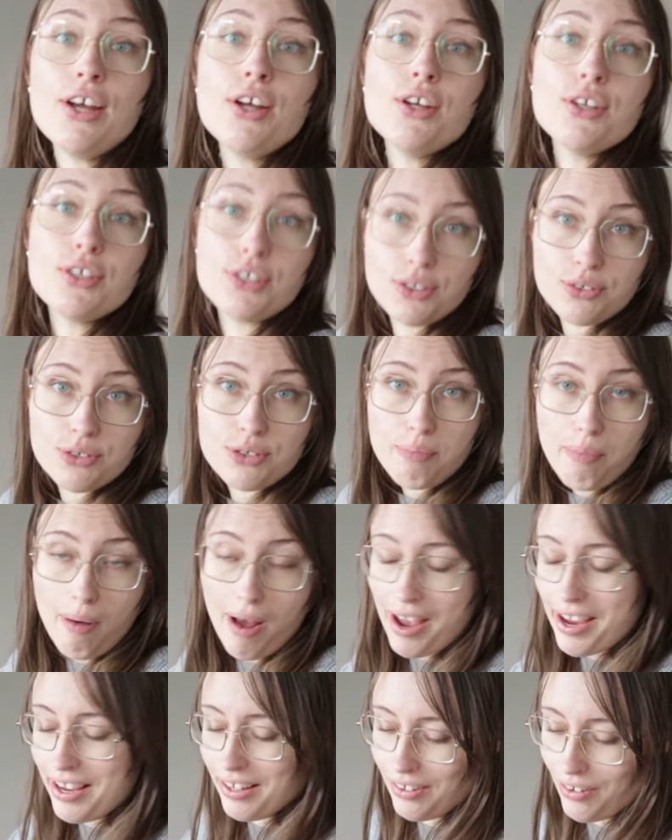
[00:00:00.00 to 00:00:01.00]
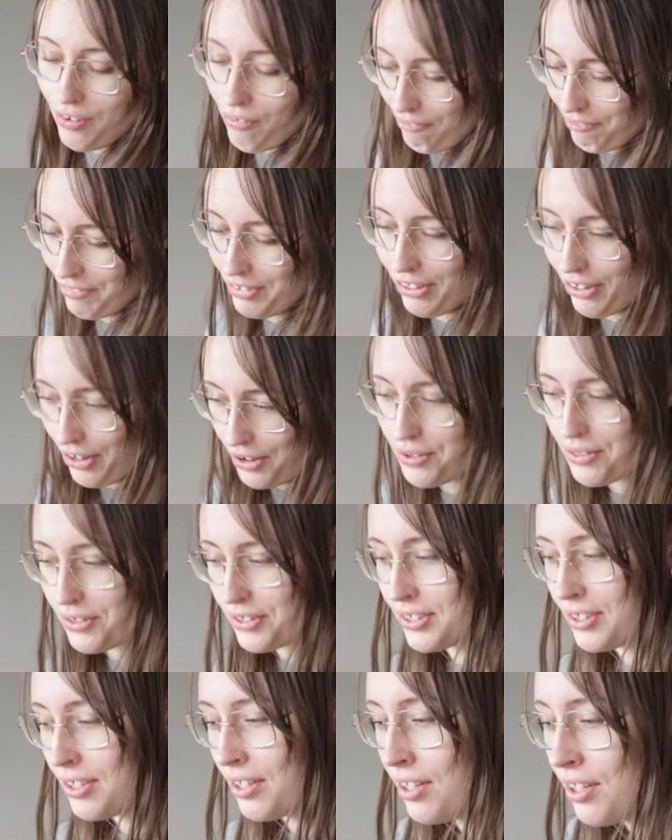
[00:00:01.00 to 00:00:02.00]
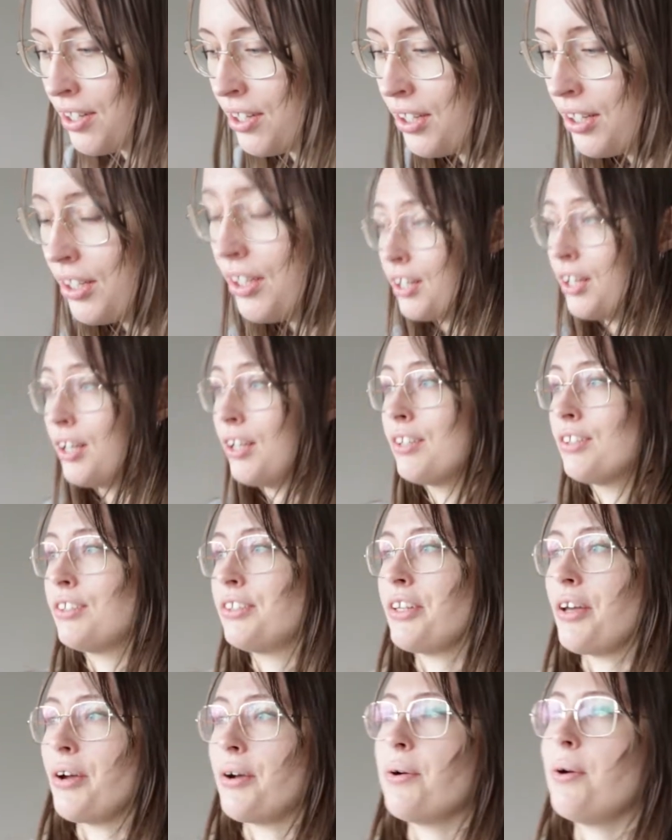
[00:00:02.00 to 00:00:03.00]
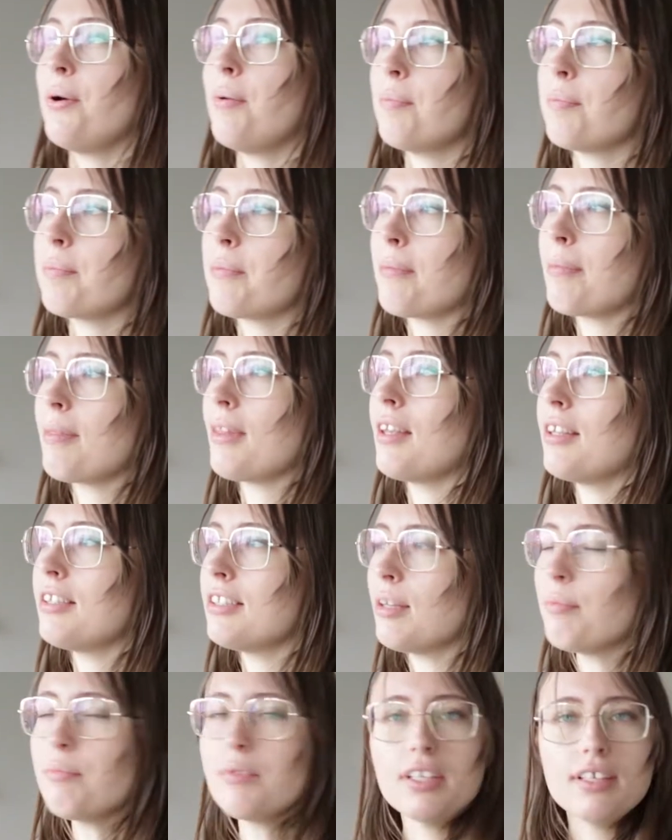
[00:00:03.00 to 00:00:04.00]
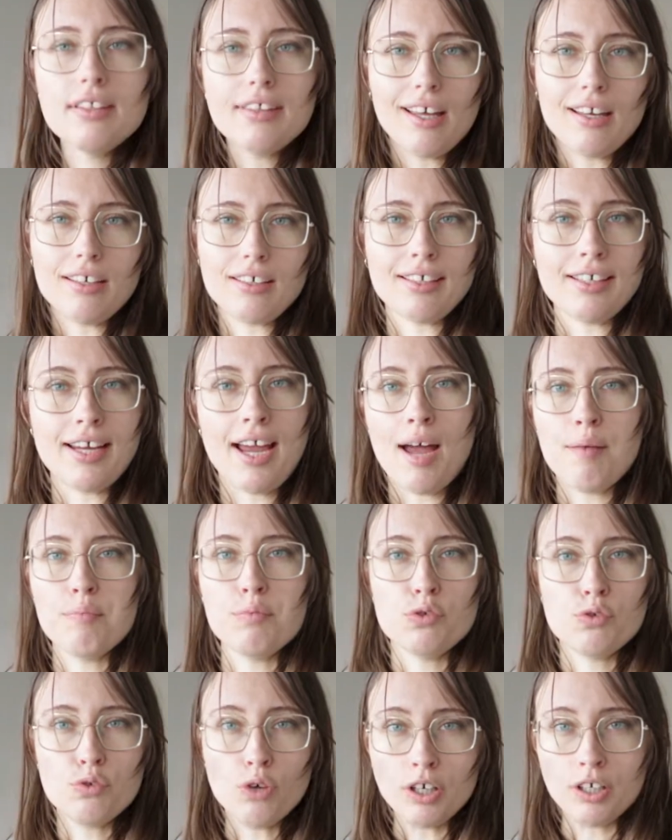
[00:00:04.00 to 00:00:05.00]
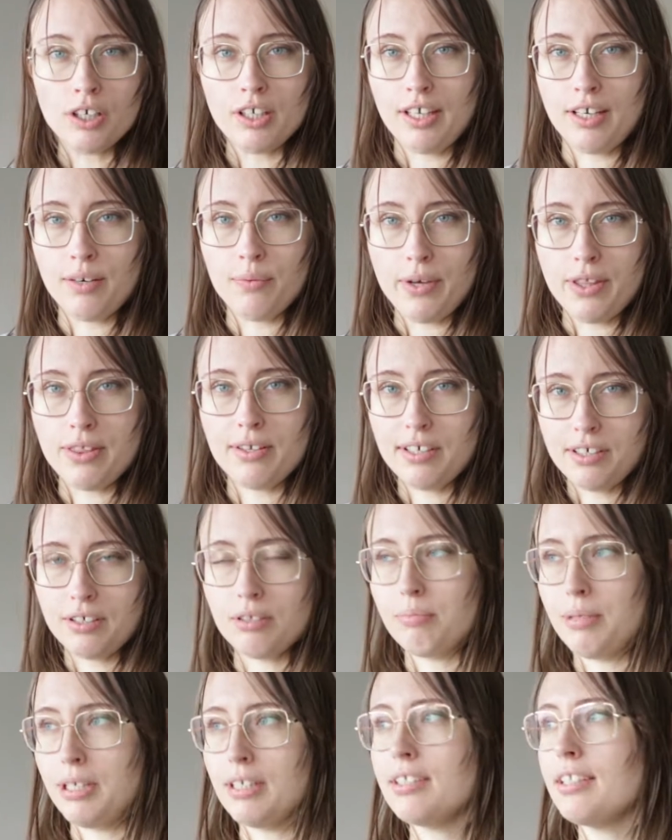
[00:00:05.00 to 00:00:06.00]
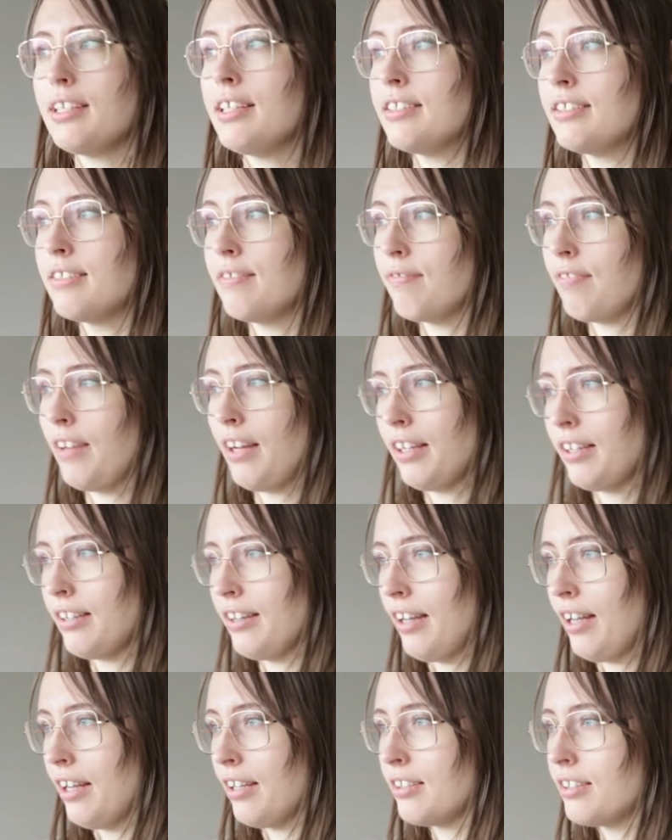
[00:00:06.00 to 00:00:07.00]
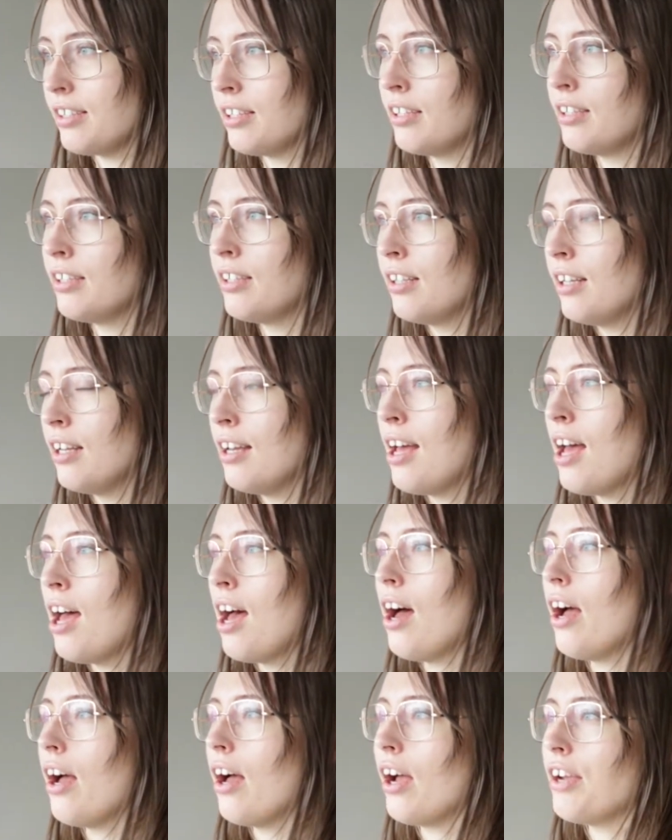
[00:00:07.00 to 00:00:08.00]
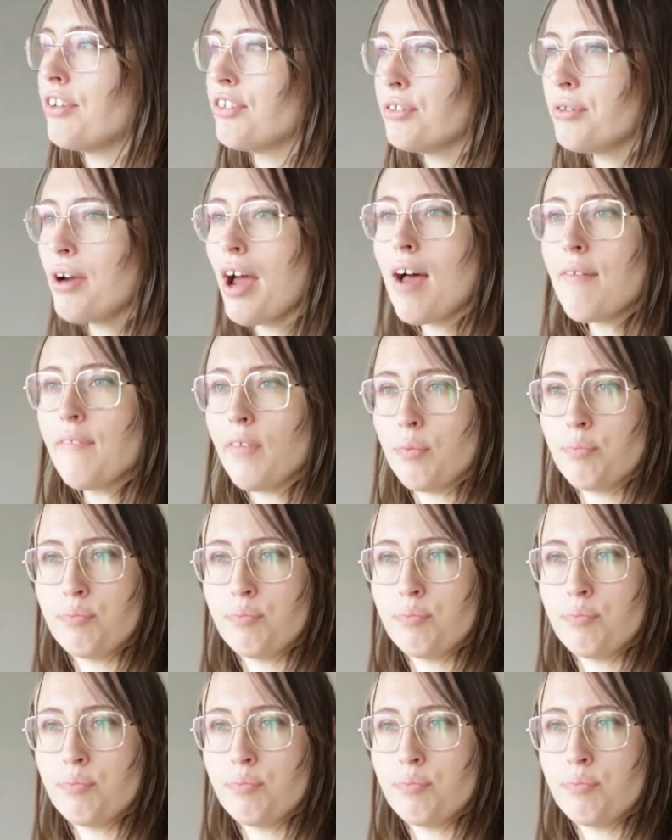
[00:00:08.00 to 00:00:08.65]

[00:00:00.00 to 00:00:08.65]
huge pile of clothes. So something that I am struggling with a little bit is the fact that I do have a